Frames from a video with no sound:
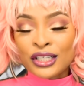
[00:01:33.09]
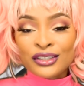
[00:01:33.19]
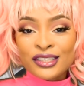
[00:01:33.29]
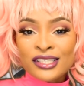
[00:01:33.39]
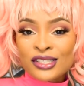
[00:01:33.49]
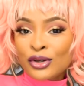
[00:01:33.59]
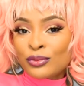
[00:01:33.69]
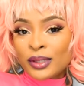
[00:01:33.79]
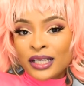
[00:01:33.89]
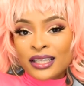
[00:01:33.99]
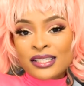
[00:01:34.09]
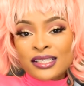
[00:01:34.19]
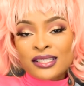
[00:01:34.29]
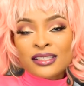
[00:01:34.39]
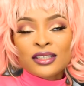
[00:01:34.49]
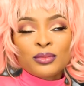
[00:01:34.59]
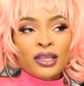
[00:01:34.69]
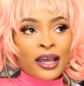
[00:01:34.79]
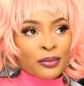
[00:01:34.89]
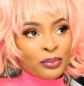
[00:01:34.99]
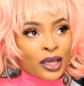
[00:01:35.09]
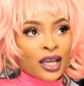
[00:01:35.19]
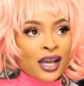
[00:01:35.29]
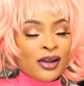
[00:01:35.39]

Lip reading: Krysstober. This year is going to be epic.